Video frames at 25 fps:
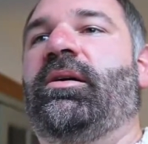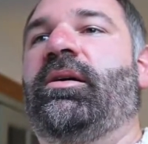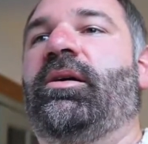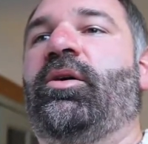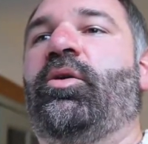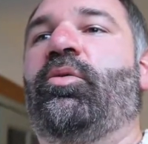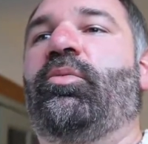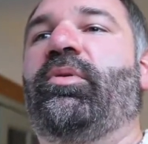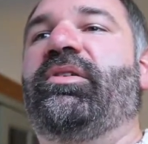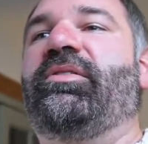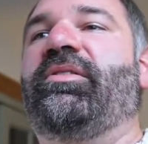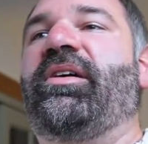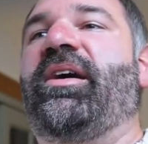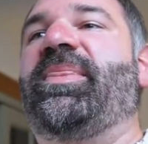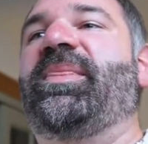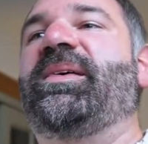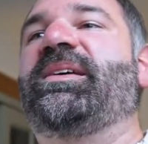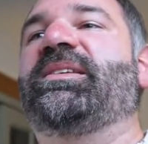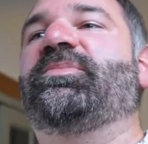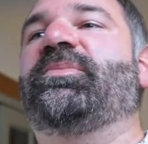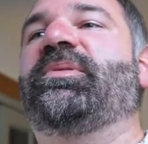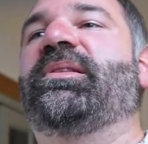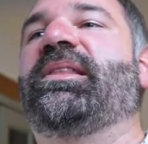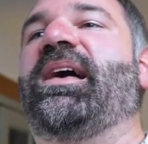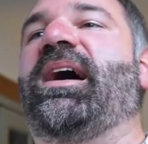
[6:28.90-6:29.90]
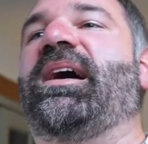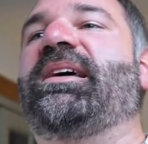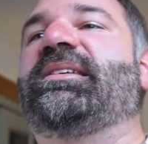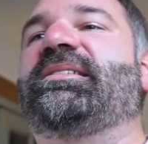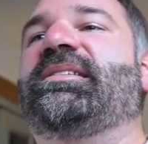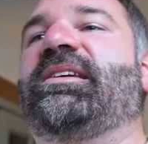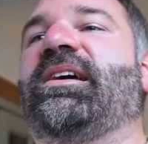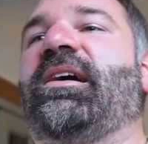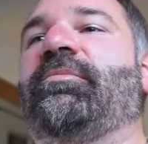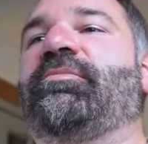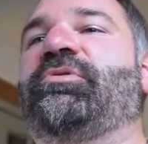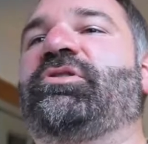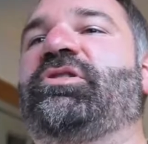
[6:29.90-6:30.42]
We read this one last
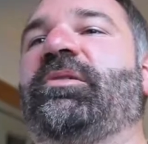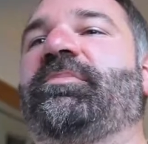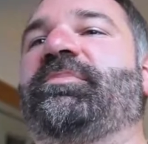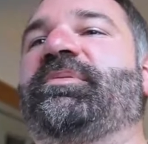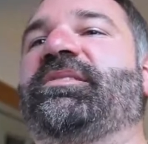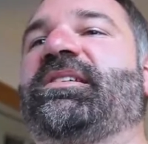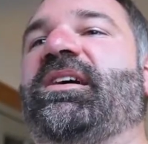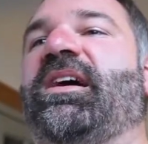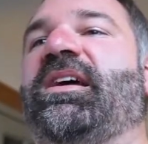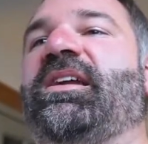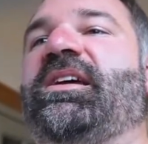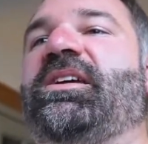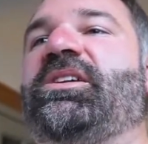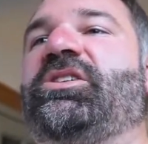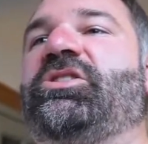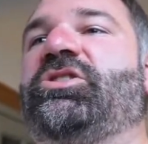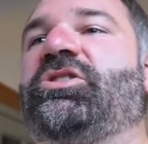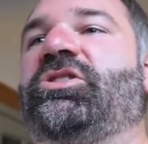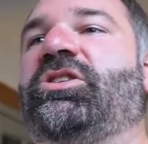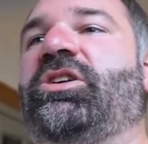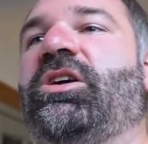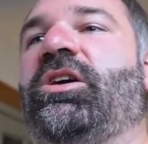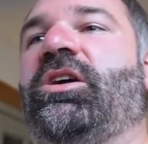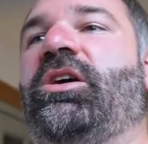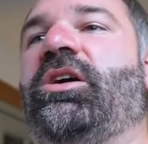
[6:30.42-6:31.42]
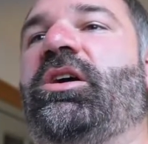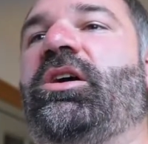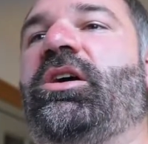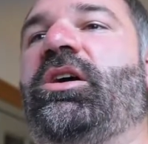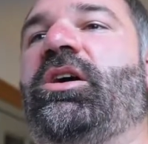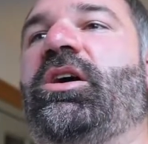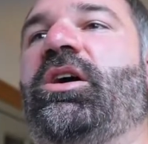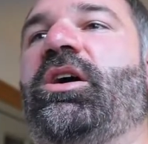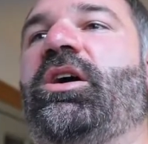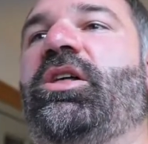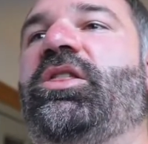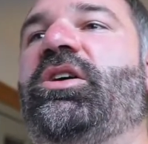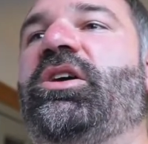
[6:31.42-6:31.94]
time, ship signage.
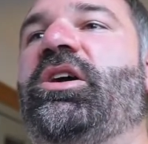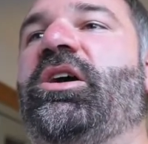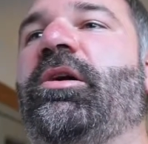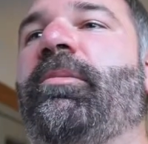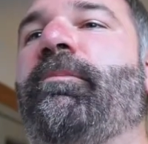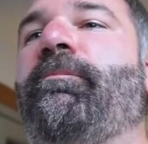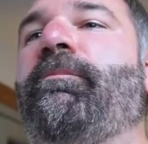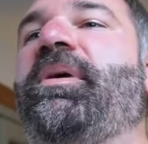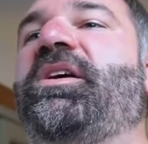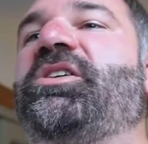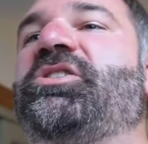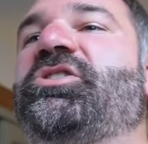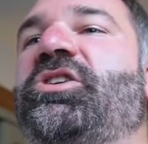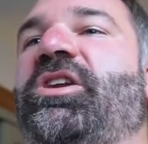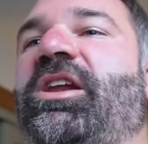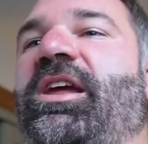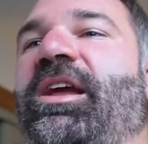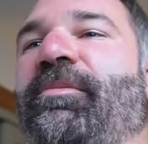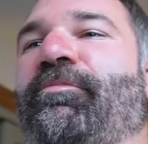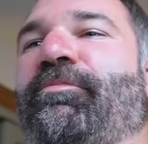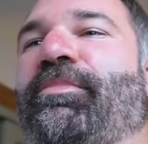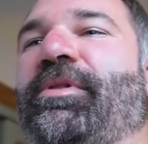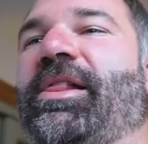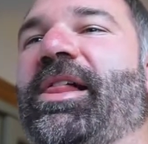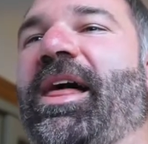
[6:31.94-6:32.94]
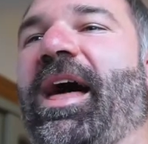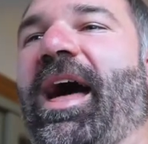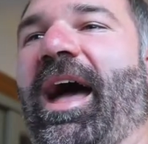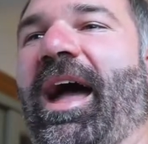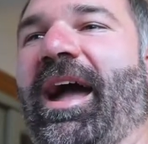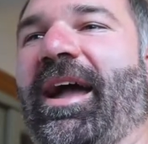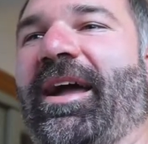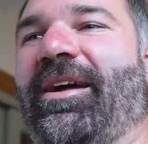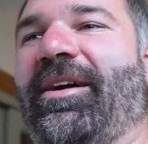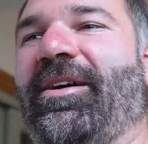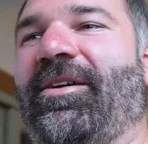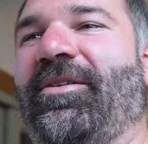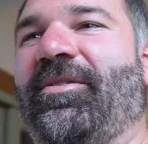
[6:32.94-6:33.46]
The commissioning
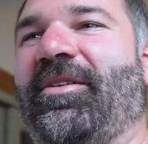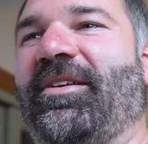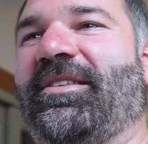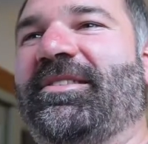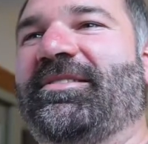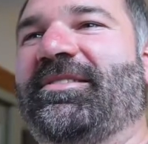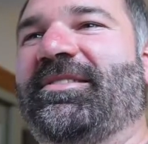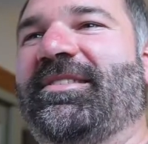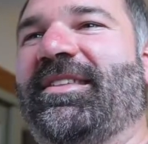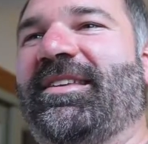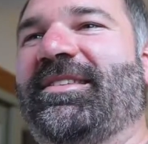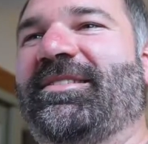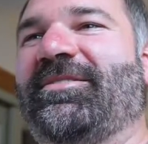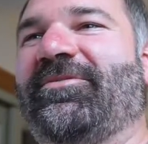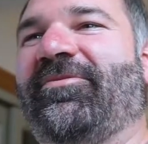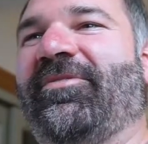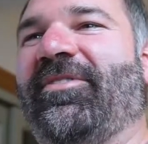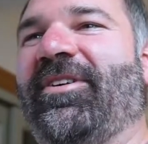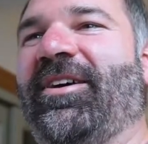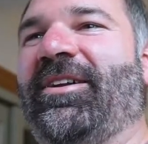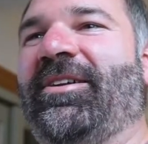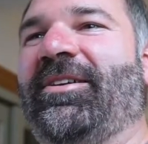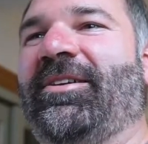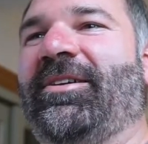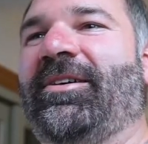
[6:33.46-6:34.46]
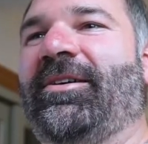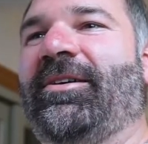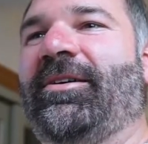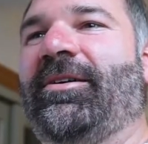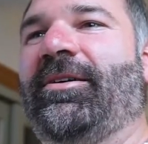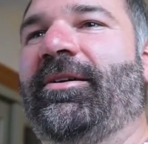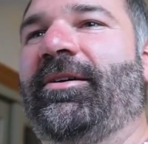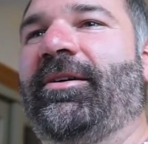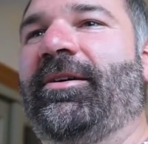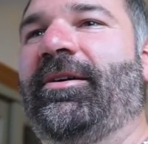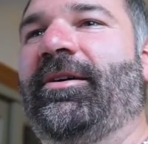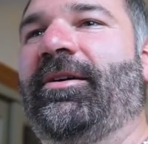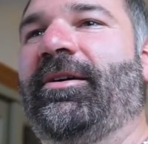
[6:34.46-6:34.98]
plaque. Oh, that's fun.
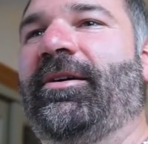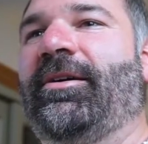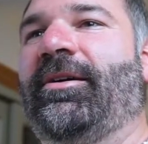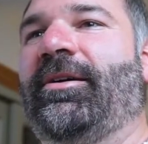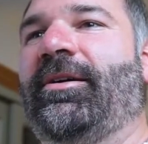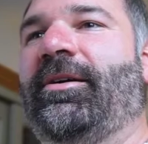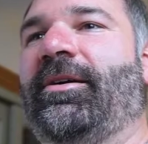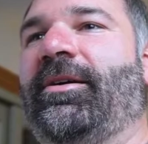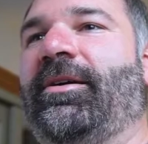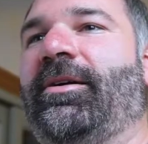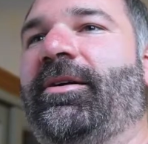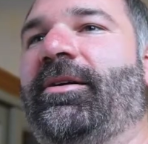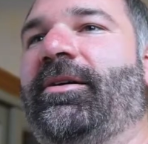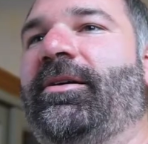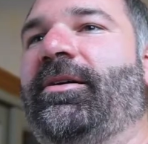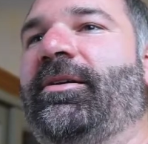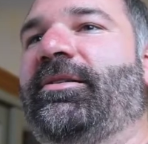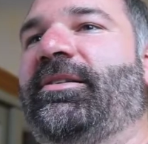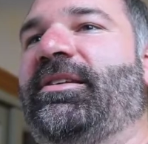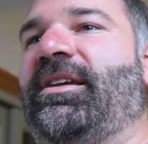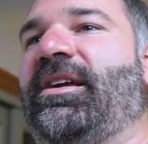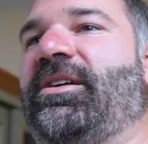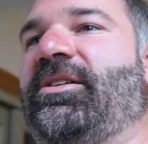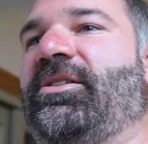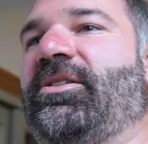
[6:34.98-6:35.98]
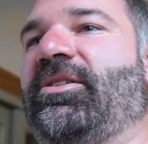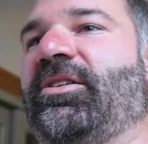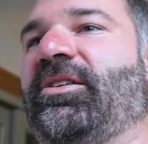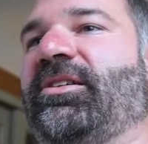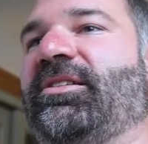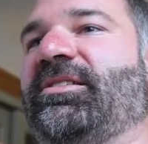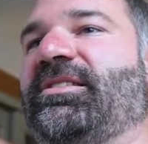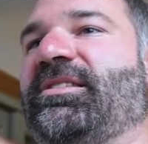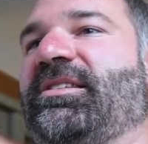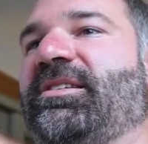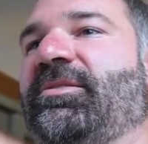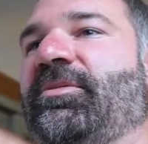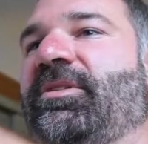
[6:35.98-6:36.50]
Take a look and
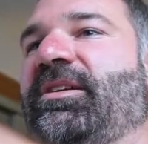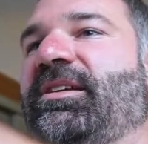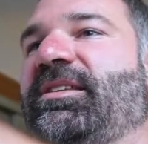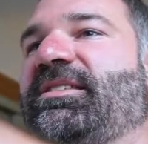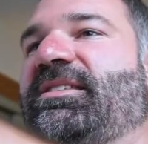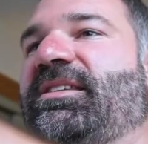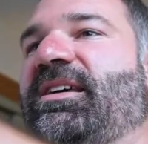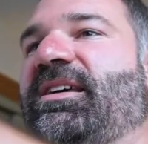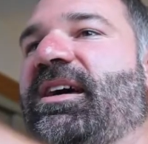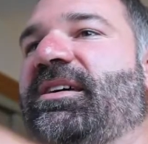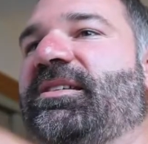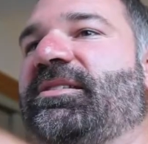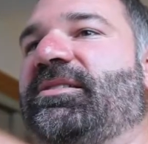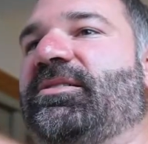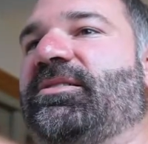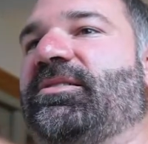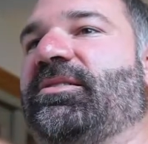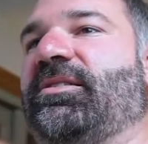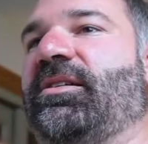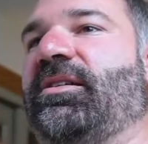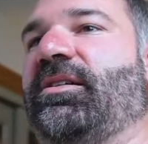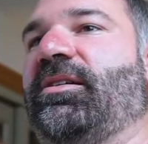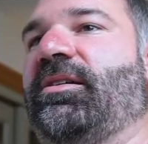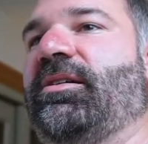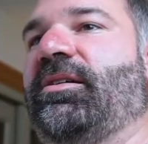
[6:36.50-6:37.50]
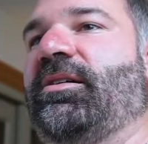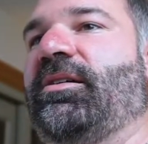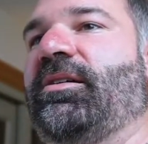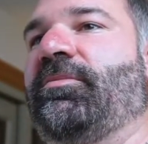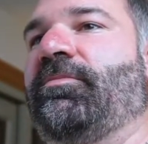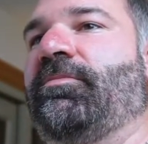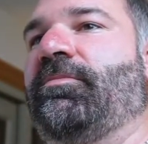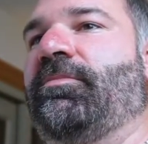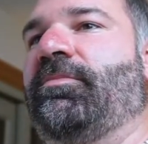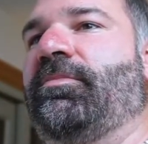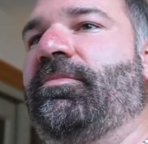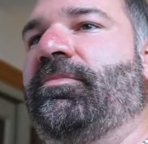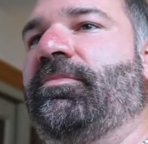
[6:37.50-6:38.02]
see what it says.
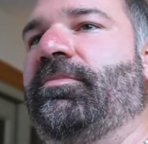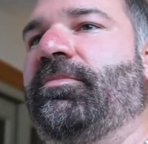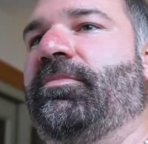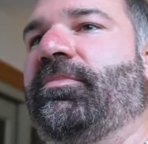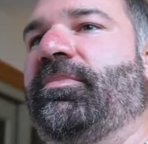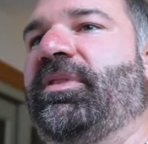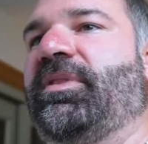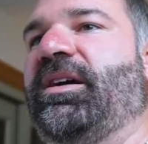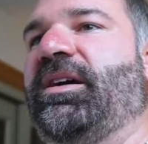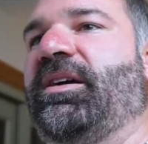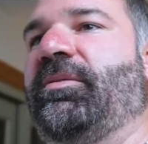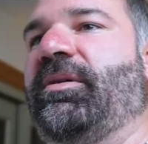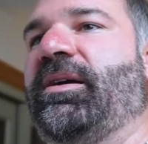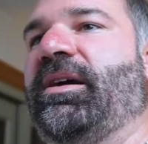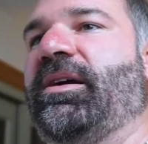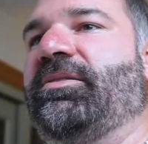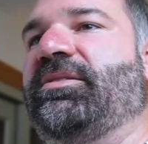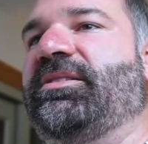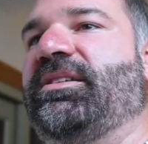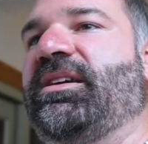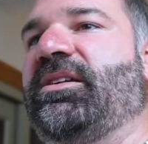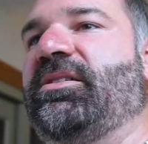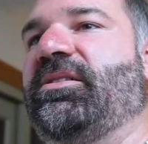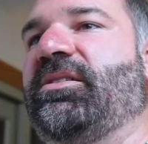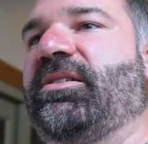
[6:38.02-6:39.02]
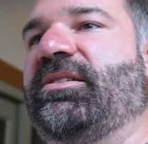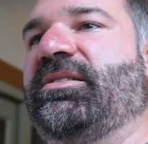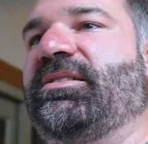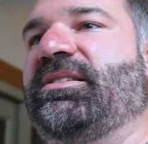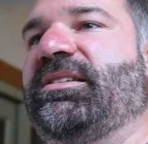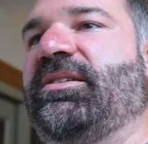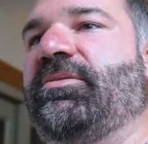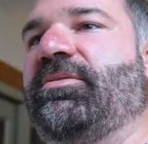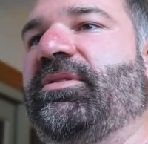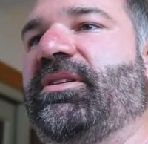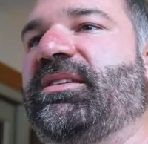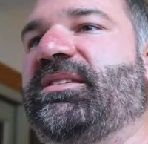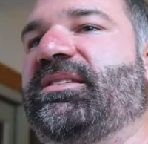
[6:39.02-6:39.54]
There we go. Take a look and see
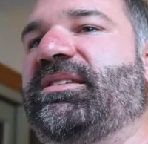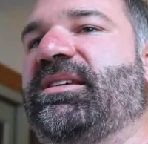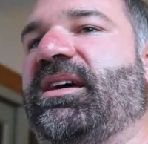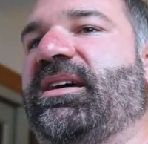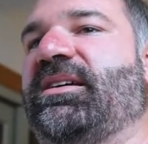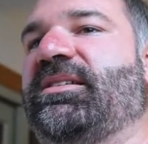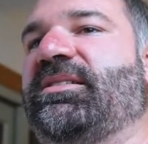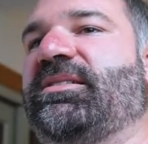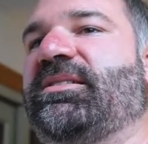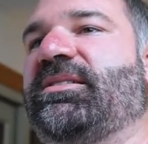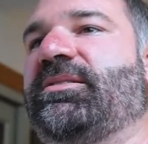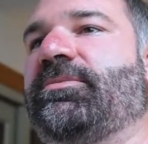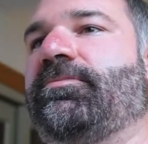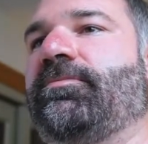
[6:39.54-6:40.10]
what it says.